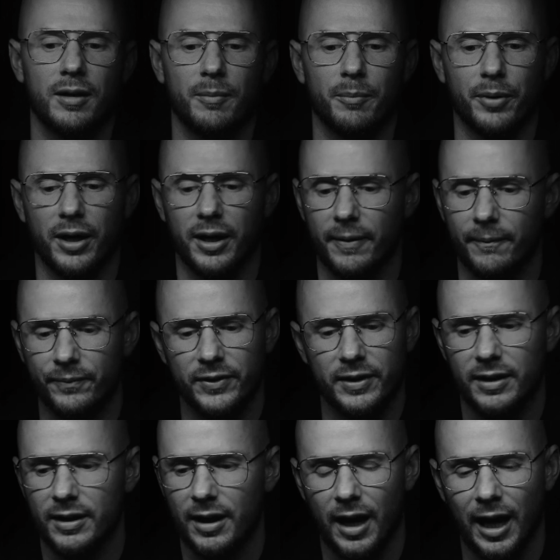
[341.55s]
But
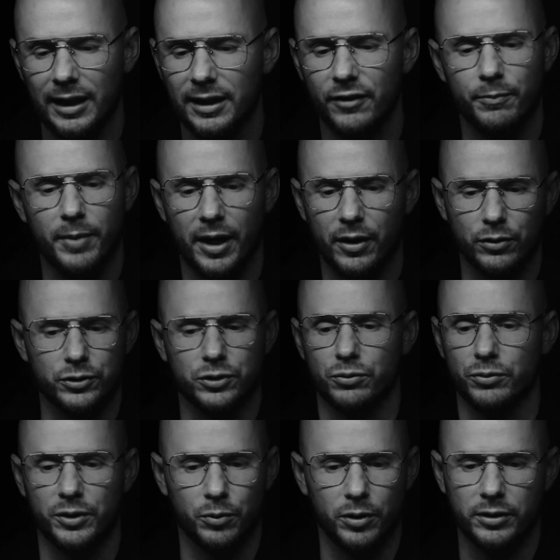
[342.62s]
I live by those
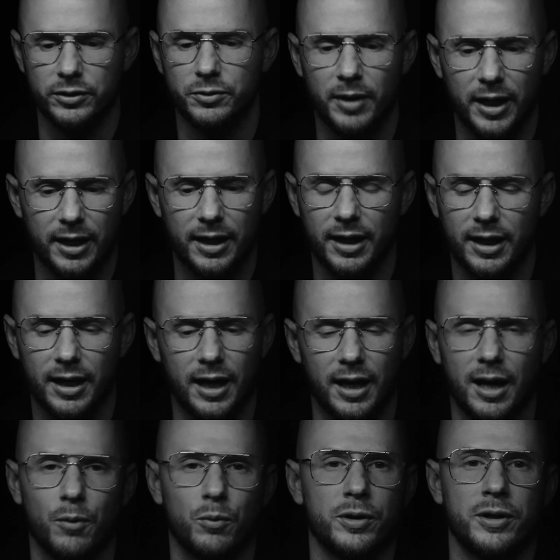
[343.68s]
three words, man, and, and
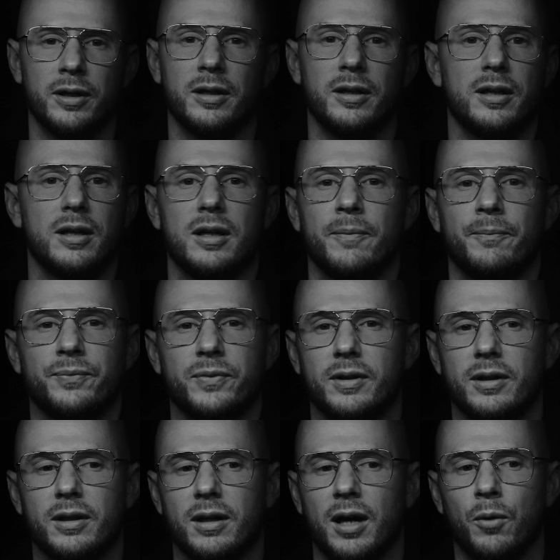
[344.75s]
I wouldn't
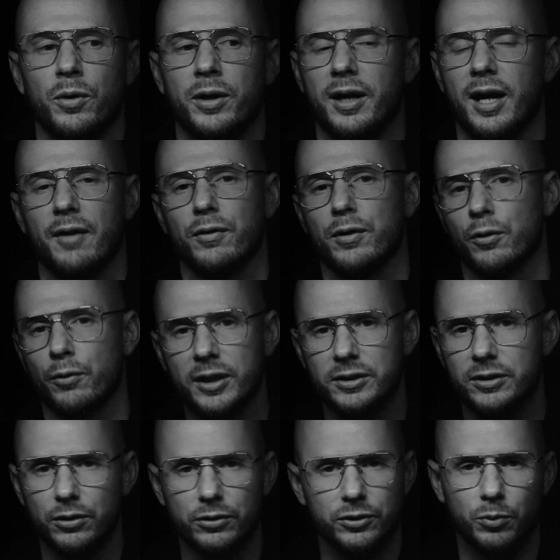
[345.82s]
I wouldn't ever erase
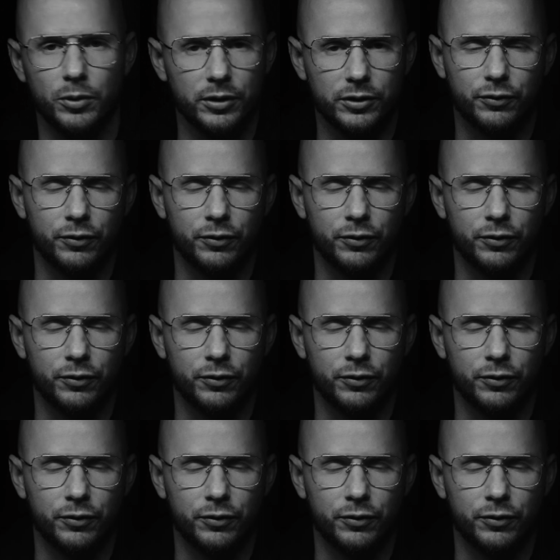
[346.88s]
those words